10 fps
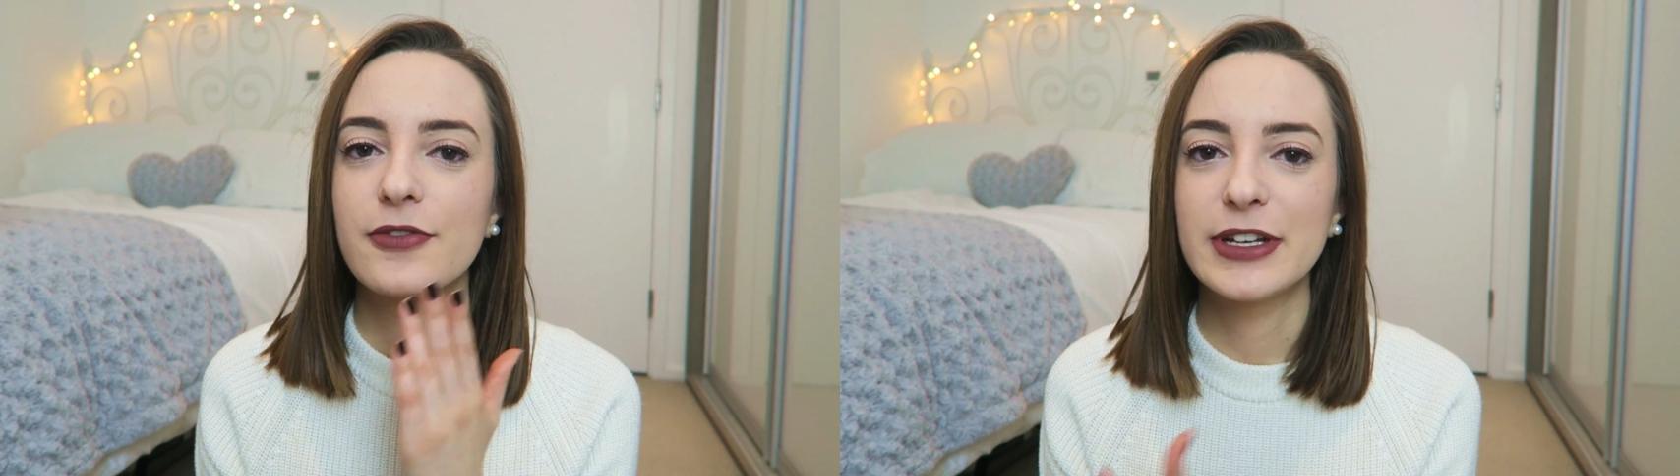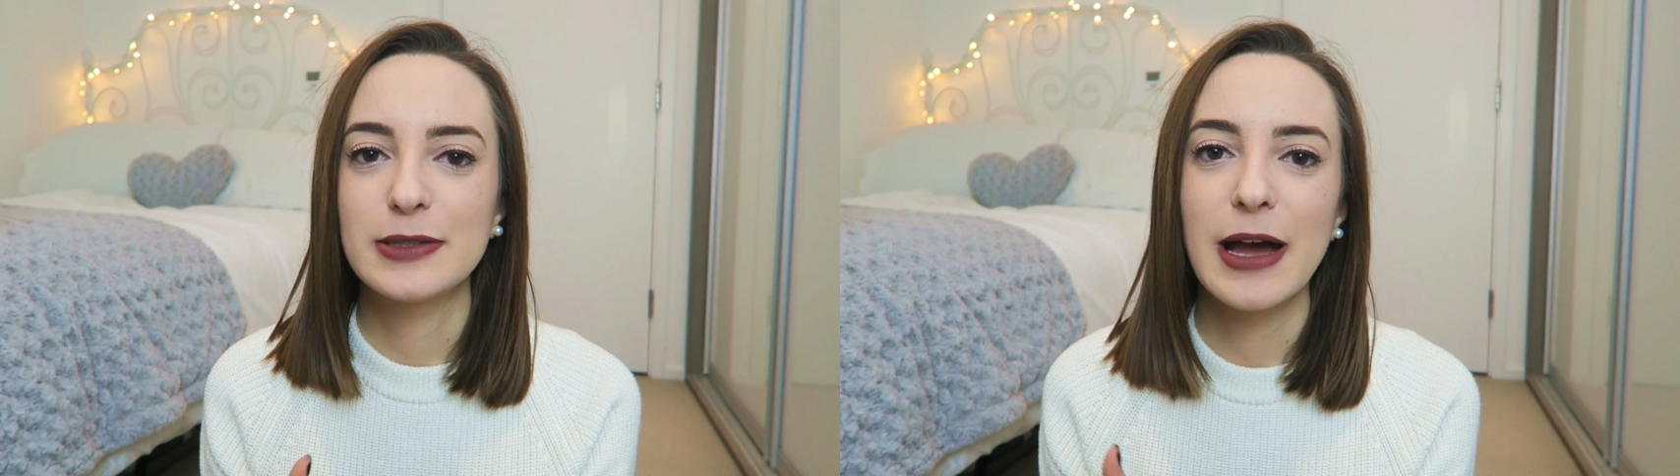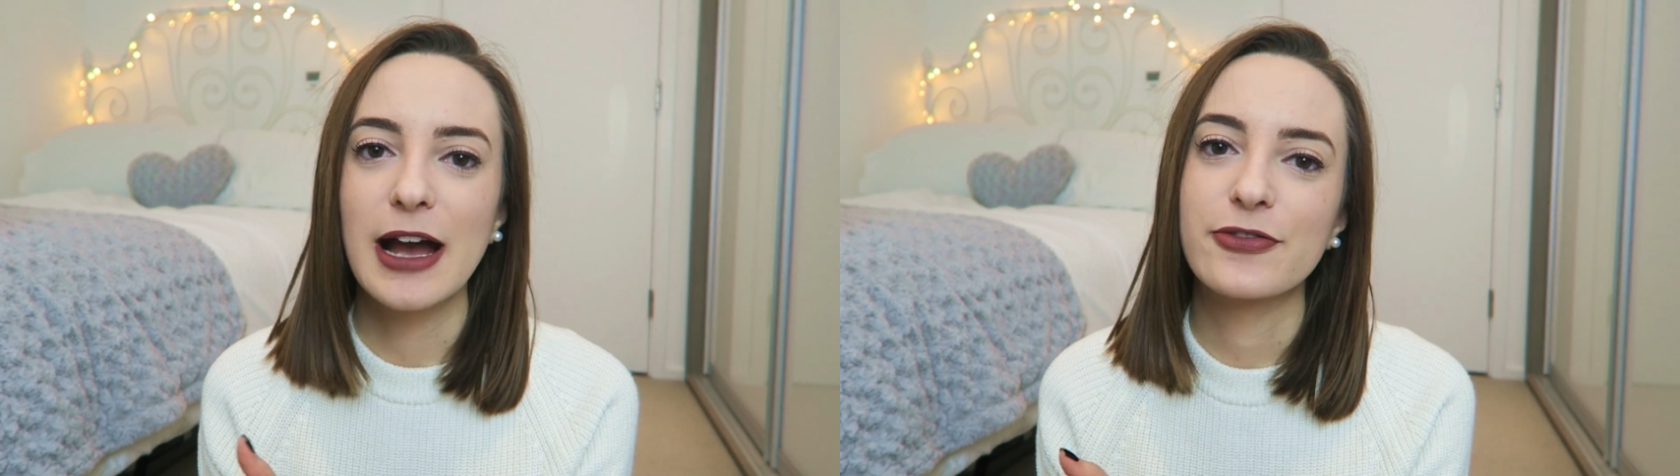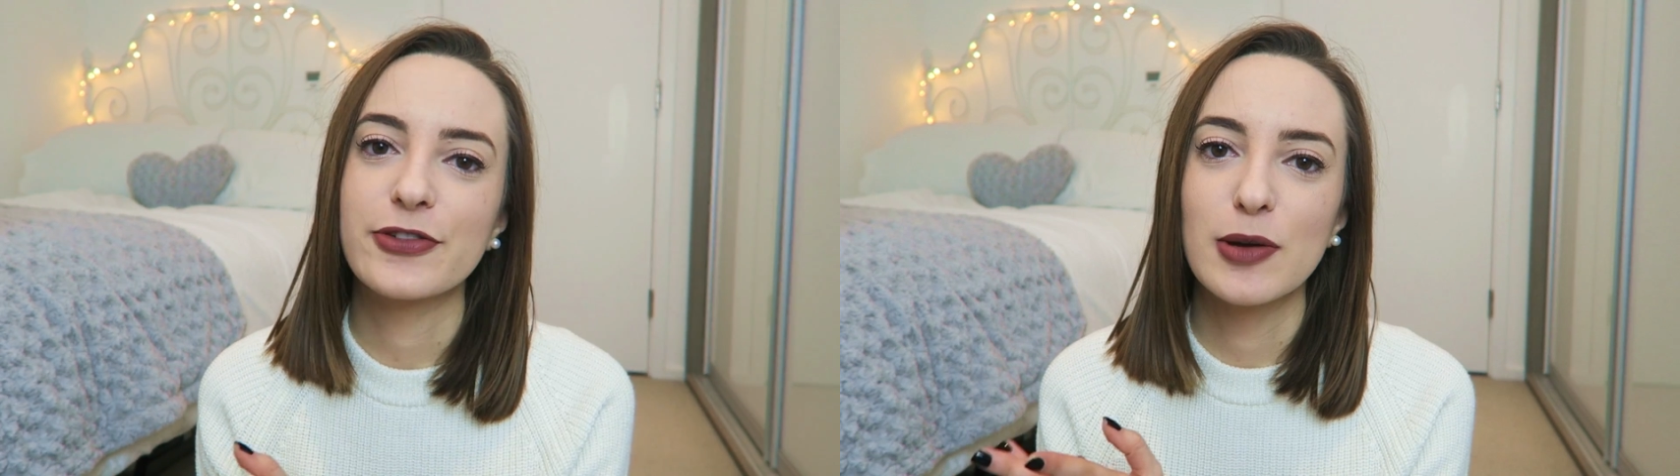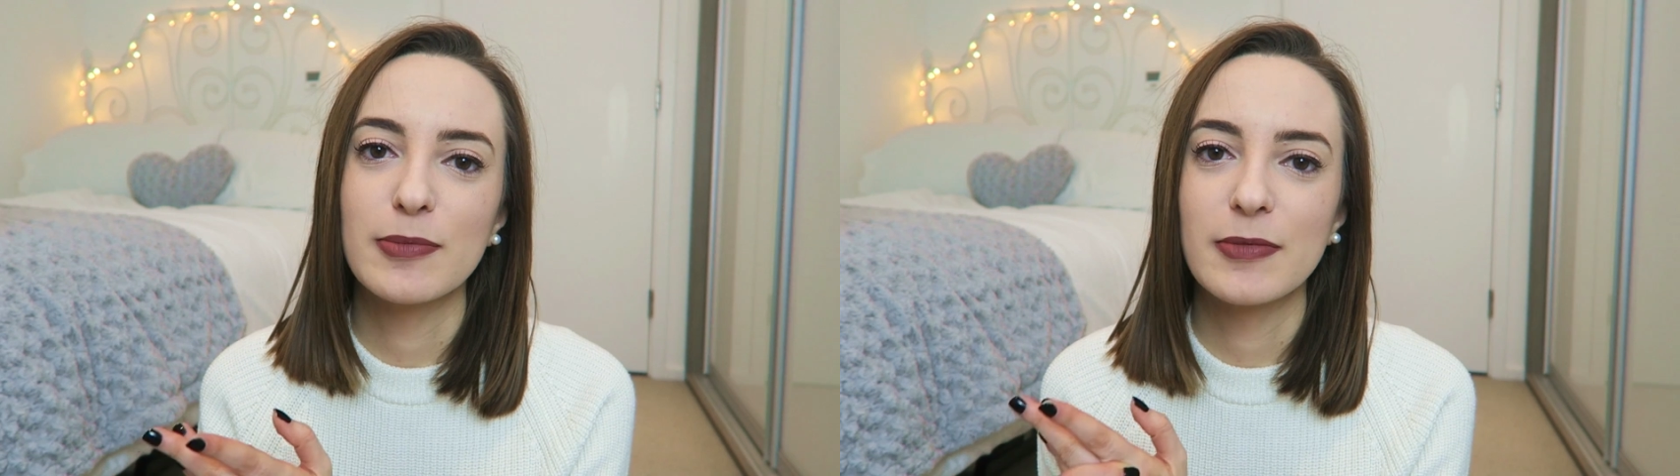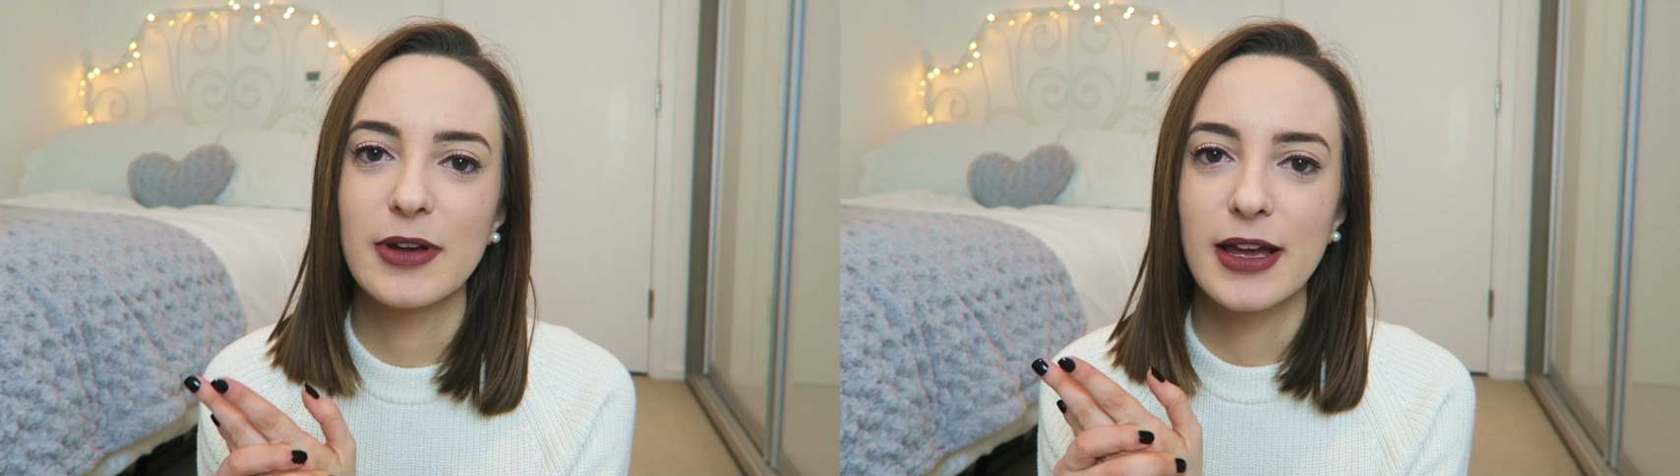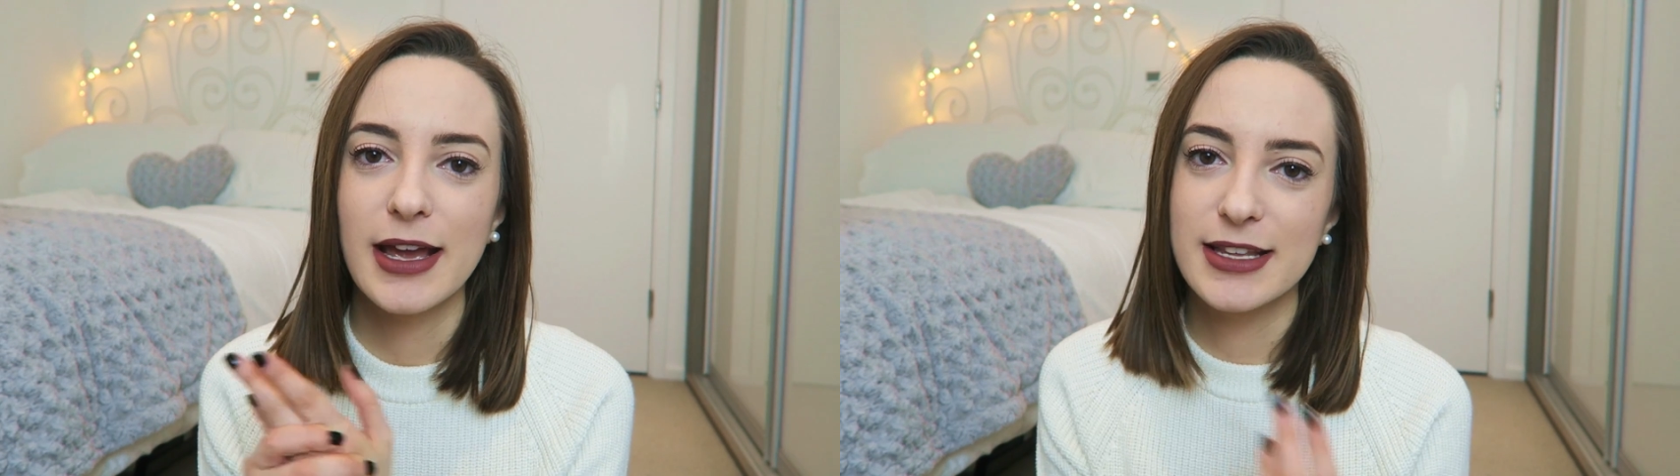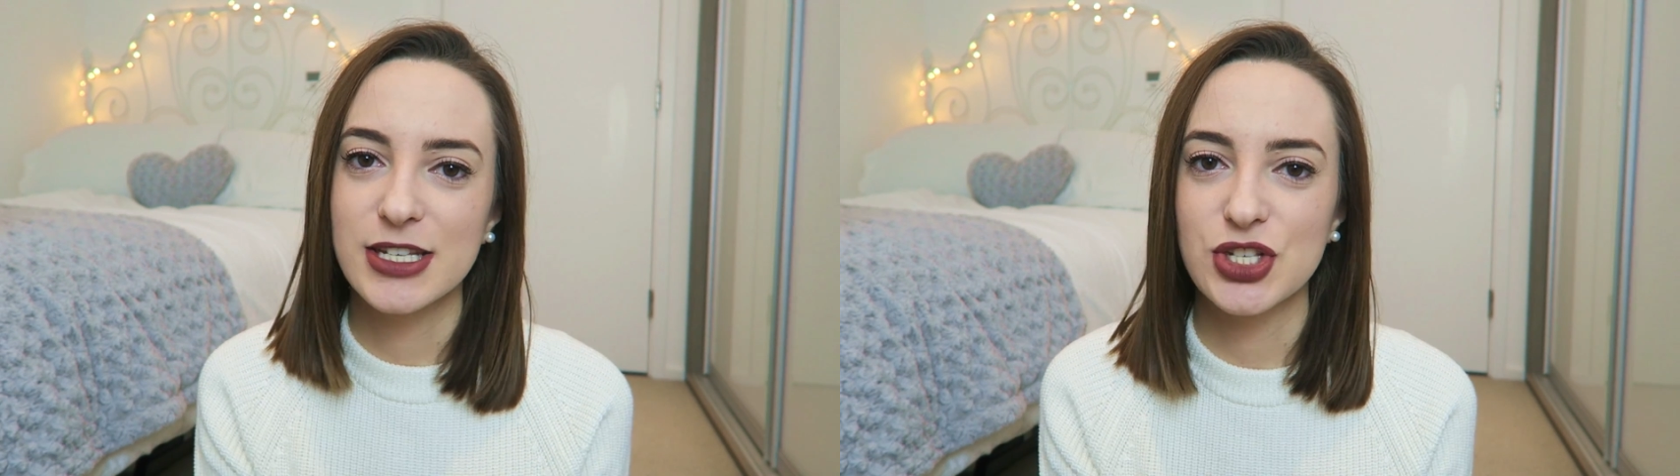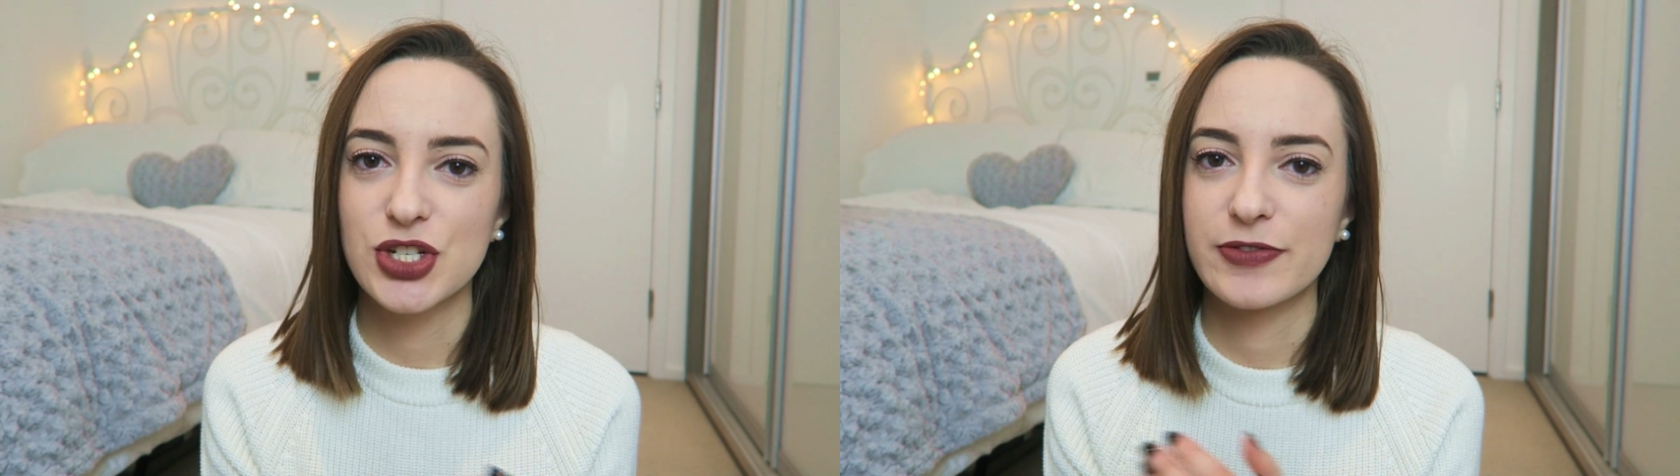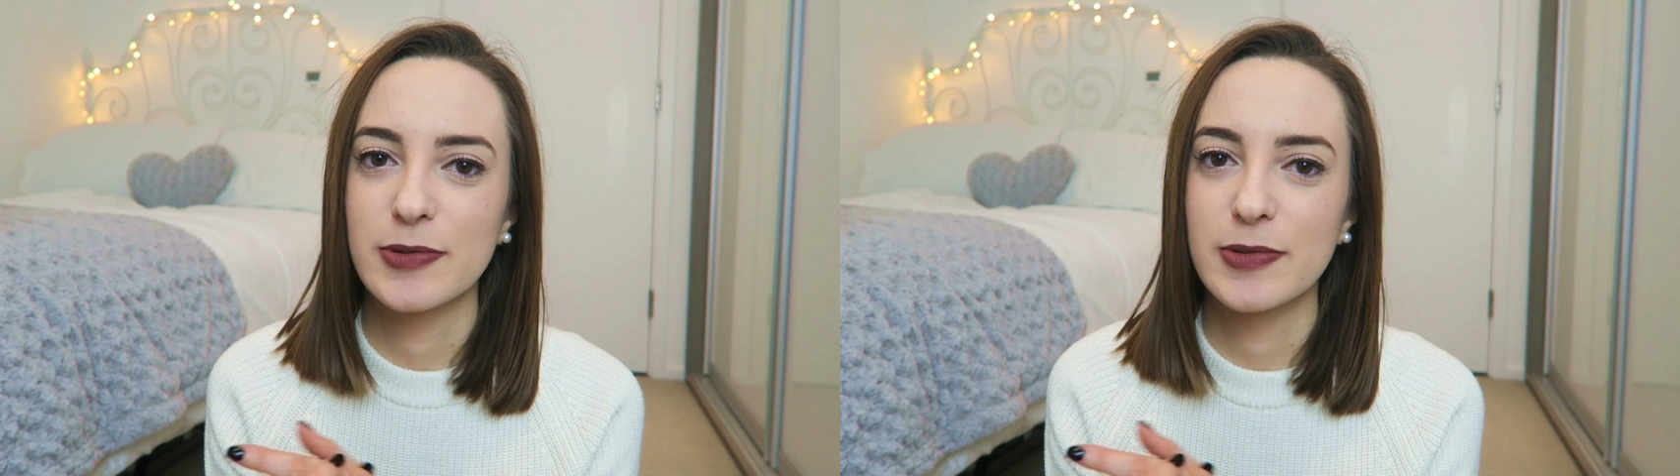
feedback from a teacher,